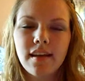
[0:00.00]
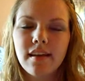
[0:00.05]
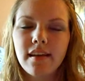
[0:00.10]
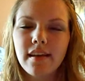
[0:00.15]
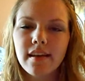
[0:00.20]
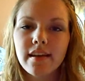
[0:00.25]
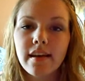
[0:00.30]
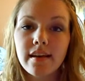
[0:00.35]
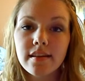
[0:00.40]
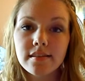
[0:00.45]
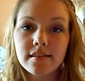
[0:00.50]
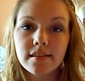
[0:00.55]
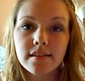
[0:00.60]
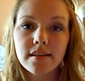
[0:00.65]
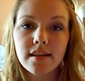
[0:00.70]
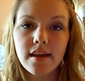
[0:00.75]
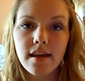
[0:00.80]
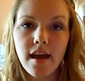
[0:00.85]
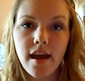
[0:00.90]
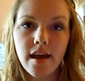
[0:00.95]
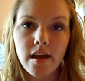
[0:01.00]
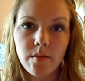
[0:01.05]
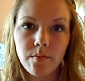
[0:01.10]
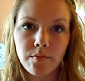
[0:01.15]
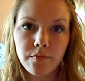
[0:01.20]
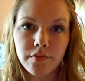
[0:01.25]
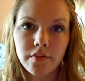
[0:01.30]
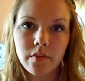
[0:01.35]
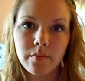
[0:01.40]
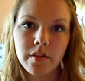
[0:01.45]
Hey guys, today I am
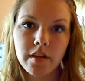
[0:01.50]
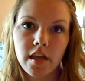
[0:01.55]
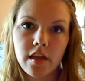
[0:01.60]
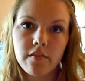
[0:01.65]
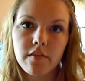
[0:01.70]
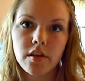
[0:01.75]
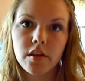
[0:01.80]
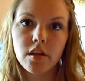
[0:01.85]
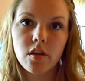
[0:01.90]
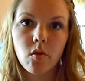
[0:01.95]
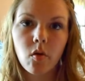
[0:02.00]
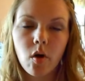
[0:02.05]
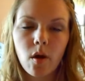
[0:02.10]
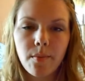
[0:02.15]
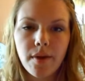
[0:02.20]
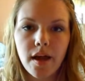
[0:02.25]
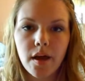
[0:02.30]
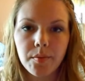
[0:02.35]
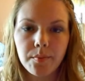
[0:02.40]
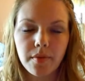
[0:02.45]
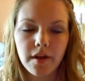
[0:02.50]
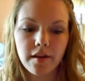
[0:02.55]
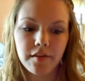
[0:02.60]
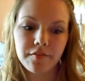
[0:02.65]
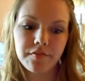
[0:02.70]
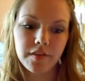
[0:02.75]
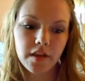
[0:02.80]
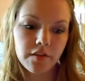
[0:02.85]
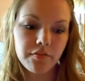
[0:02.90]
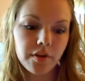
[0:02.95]
filming a video about my
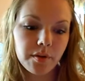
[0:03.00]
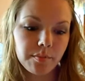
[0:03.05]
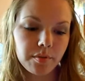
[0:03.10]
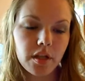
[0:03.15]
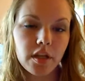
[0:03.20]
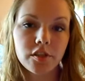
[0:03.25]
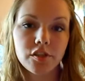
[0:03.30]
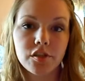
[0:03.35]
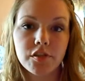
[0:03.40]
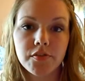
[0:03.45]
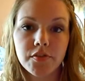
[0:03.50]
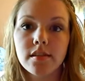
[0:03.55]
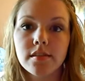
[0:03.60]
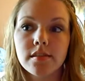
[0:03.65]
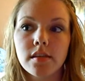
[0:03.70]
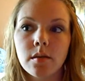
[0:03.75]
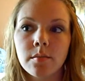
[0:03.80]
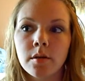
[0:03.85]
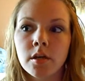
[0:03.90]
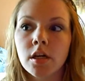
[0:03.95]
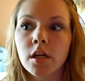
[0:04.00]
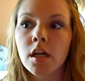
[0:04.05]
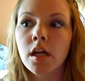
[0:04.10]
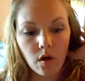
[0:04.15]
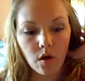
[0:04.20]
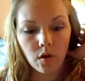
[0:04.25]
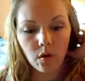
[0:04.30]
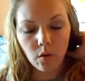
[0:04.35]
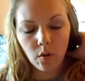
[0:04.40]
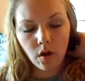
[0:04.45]
favorite blushes from summer.
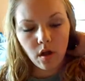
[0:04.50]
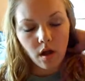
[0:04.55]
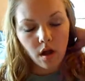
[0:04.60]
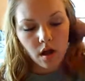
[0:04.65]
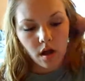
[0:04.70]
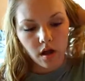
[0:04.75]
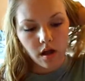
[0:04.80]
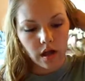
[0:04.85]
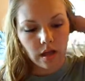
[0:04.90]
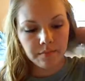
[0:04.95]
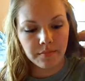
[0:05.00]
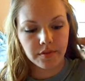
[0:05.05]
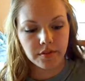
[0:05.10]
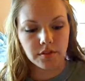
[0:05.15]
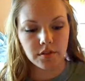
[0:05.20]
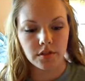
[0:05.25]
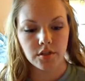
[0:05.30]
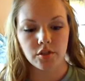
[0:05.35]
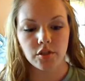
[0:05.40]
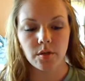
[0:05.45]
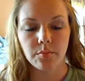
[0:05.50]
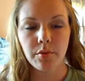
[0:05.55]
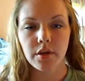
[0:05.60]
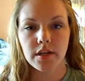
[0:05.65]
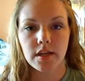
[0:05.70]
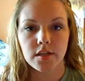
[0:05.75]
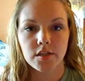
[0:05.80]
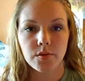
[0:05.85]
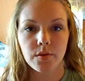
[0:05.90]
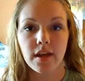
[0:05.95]
So I'm just going to jump right
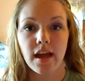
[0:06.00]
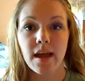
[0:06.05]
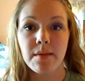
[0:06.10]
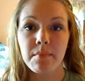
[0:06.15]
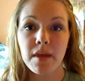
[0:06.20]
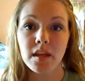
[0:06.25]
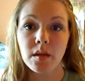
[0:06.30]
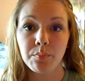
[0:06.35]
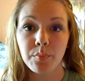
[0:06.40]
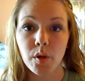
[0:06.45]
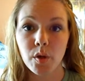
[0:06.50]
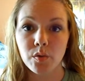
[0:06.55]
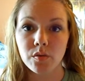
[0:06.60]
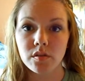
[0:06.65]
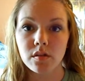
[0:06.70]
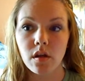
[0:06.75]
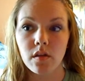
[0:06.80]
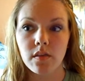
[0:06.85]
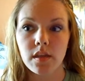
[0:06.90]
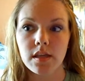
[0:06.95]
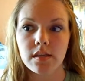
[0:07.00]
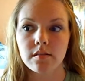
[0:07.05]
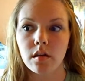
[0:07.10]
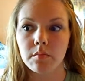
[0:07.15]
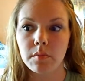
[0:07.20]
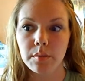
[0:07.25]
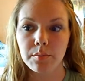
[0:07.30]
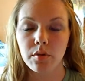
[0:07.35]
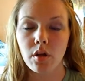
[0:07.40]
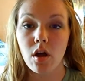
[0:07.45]
into it. I made a post on this
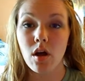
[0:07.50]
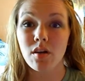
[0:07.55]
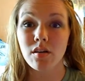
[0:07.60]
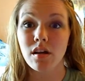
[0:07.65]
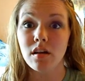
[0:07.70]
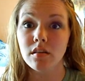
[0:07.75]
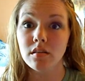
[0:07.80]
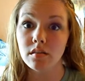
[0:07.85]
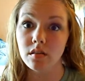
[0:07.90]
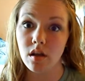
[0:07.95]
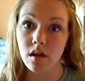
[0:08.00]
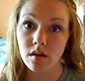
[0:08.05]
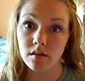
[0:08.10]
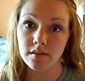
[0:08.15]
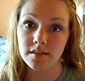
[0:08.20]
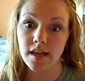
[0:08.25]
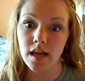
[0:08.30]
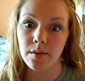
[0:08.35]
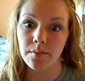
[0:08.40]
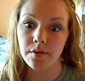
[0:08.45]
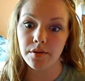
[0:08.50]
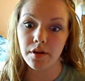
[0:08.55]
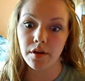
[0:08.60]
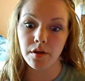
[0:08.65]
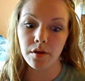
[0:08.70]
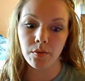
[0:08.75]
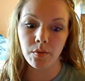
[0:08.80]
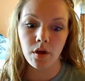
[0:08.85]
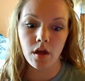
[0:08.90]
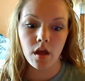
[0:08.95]
on my blog a long time
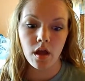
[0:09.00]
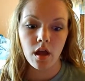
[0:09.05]
ago.